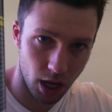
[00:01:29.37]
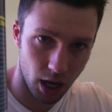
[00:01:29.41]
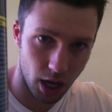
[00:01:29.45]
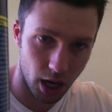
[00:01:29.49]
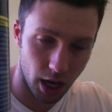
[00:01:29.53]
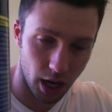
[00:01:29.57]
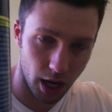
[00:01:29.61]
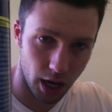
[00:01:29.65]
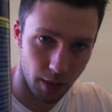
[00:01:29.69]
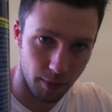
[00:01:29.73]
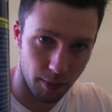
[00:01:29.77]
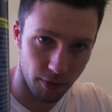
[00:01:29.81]

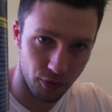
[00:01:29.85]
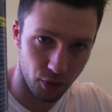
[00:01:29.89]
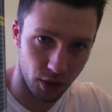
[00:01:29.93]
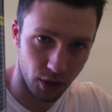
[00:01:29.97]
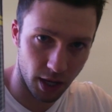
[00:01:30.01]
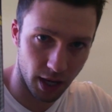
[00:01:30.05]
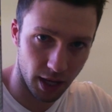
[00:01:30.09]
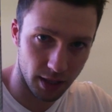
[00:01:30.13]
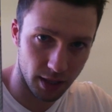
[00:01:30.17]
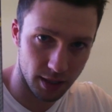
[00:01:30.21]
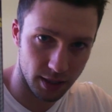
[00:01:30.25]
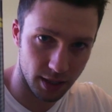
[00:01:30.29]
If you
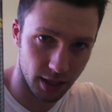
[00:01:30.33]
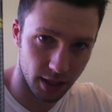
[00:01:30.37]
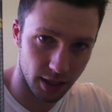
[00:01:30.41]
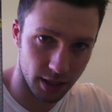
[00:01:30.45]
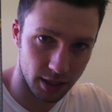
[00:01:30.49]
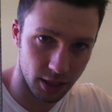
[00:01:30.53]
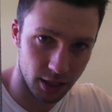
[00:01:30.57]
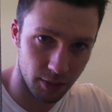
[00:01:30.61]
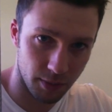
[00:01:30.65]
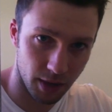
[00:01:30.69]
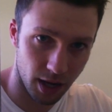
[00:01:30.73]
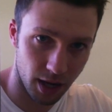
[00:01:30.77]
can't see
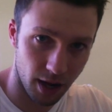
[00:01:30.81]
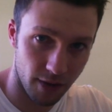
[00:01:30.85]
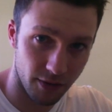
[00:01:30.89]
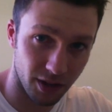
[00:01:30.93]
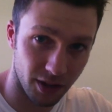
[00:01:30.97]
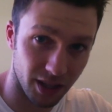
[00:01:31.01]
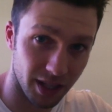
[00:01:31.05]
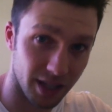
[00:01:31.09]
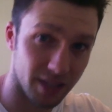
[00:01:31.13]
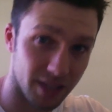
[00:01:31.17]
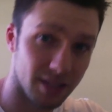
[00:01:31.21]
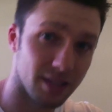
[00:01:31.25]
this, I'm going to have a
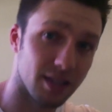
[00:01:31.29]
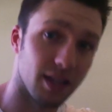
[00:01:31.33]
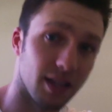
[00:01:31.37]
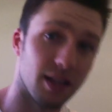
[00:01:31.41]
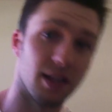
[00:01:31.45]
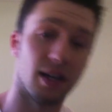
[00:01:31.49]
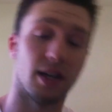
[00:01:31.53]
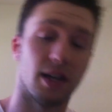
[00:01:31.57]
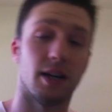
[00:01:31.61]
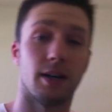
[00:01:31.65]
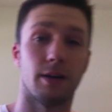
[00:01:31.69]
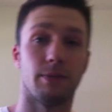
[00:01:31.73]
list in
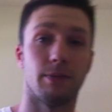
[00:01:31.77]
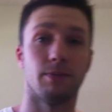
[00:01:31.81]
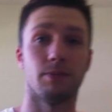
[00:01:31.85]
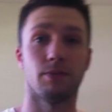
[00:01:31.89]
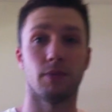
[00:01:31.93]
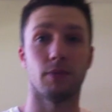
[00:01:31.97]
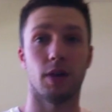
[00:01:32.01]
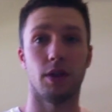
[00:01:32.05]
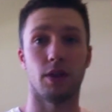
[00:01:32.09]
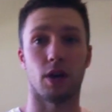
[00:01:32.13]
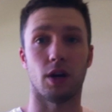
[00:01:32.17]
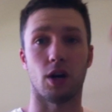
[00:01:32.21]
the
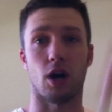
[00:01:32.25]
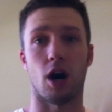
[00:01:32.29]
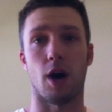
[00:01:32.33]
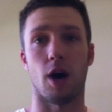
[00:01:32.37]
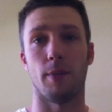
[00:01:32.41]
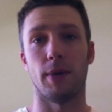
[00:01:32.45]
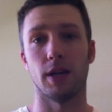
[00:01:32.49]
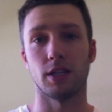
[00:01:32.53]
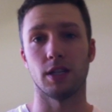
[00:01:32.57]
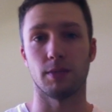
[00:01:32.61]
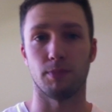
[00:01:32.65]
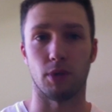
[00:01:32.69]

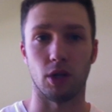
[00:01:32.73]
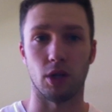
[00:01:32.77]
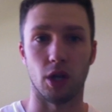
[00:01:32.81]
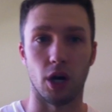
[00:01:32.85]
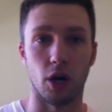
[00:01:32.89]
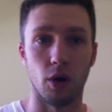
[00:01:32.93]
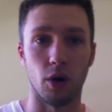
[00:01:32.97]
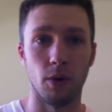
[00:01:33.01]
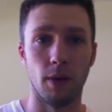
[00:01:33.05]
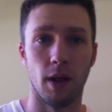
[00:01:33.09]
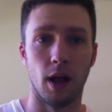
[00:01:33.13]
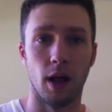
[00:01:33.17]
comments
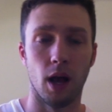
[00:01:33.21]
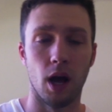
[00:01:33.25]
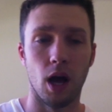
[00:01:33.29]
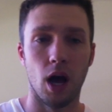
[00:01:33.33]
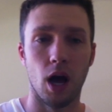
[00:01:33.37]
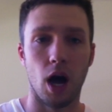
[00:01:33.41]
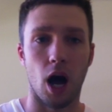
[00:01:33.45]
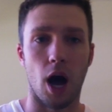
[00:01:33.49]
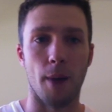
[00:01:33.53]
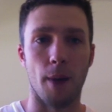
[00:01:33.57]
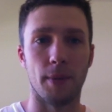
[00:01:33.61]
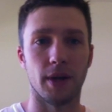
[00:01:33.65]
below.
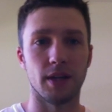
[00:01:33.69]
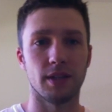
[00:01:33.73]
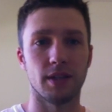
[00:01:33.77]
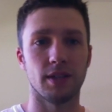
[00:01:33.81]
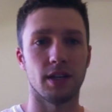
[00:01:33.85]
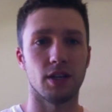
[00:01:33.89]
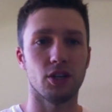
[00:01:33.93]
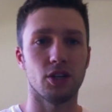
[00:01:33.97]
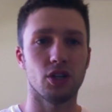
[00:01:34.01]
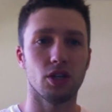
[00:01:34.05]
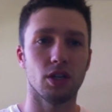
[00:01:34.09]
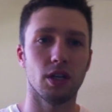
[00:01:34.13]
But
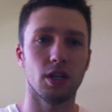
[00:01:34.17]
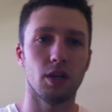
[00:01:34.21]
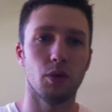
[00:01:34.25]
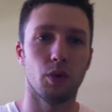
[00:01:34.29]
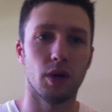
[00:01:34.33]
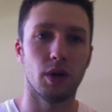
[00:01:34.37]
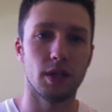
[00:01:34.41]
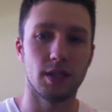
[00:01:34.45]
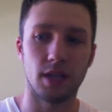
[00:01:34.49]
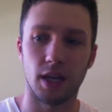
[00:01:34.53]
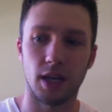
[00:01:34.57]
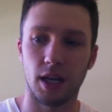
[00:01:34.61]
essentially
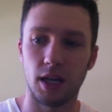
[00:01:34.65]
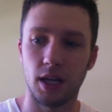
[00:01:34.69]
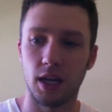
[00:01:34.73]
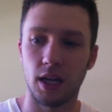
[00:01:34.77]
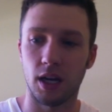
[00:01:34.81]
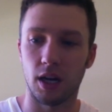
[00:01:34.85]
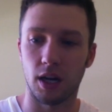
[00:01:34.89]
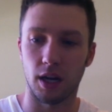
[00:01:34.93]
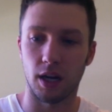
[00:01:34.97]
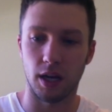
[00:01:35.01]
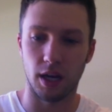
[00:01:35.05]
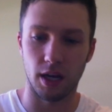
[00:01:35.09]
what's in
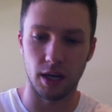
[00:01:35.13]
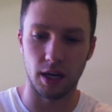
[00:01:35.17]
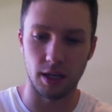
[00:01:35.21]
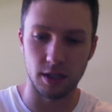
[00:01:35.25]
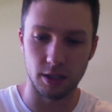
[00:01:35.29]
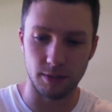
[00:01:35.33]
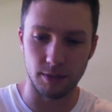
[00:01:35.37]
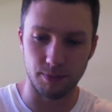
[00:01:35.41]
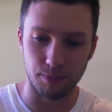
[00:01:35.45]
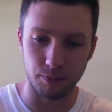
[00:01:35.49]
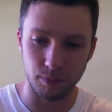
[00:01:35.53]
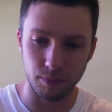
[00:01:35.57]
here
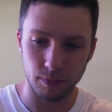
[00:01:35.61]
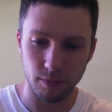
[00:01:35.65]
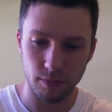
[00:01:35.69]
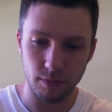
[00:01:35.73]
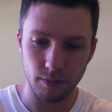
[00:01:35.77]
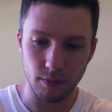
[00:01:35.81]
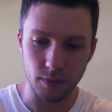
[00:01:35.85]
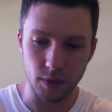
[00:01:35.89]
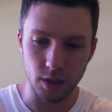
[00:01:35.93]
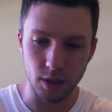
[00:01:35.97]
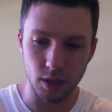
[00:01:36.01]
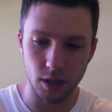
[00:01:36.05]
is
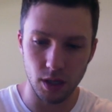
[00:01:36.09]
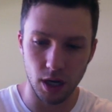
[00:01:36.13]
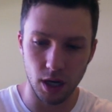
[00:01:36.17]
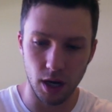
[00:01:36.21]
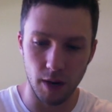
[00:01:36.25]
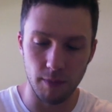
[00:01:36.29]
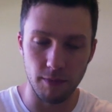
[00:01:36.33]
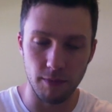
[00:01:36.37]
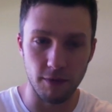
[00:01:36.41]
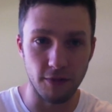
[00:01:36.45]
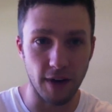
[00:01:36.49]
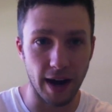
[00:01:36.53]

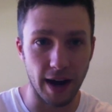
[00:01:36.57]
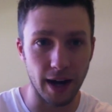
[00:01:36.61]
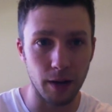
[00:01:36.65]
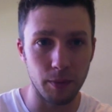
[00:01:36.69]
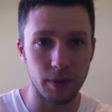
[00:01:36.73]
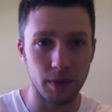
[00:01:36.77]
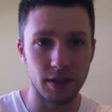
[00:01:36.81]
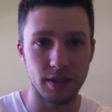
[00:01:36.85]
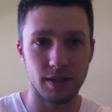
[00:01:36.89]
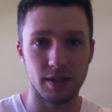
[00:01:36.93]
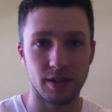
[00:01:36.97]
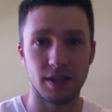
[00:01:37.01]

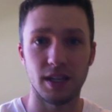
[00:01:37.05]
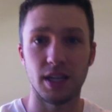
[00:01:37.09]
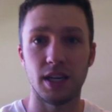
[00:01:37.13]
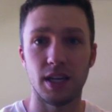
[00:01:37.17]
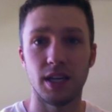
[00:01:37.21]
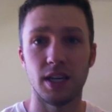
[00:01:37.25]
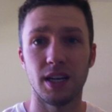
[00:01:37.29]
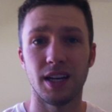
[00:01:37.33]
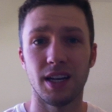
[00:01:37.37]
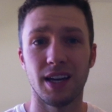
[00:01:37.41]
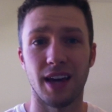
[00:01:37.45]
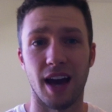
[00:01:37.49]
vitamin
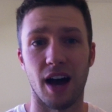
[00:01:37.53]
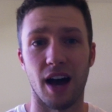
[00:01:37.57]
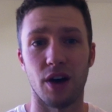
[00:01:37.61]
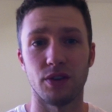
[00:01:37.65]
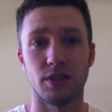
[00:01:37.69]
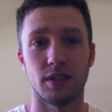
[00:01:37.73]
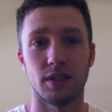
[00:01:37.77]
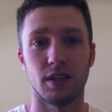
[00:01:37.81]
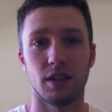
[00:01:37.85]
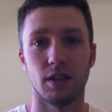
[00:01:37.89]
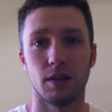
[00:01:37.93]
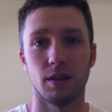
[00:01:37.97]
C,
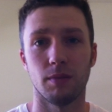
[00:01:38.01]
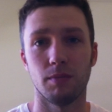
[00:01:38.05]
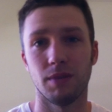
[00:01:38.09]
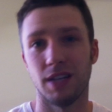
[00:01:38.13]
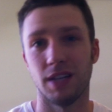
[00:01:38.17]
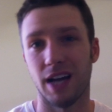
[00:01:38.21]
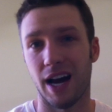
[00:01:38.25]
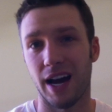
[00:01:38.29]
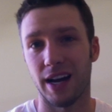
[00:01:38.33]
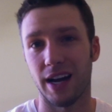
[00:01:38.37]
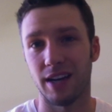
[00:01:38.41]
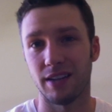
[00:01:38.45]
calcium,
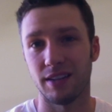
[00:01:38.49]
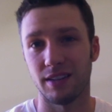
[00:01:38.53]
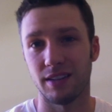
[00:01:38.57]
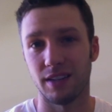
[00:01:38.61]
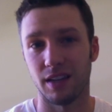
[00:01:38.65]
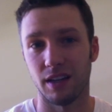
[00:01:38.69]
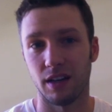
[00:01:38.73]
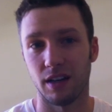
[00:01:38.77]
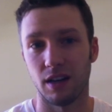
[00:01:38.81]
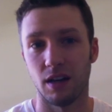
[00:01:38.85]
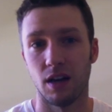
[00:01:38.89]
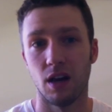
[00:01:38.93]

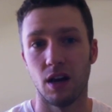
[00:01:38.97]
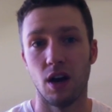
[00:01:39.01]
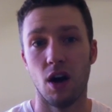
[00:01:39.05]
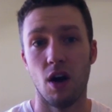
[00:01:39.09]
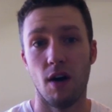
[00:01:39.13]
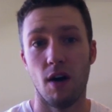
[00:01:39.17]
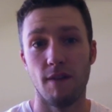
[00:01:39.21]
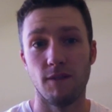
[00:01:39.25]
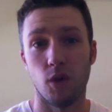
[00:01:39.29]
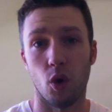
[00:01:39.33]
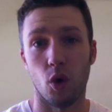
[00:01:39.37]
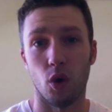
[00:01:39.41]
niacin,
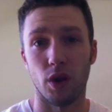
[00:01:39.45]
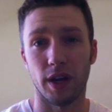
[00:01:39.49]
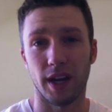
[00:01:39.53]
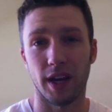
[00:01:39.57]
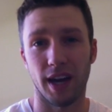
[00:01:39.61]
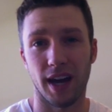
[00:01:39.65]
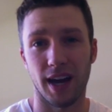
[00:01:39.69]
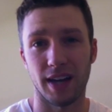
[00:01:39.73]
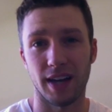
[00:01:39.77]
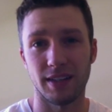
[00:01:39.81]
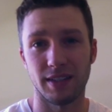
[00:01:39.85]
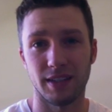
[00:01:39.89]
folic
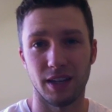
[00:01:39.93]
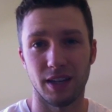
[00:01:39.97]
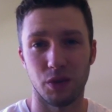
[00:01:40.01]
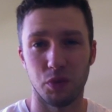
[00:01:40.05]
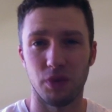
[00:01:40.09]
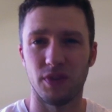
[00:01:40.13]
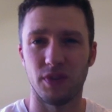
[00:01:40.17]
acid.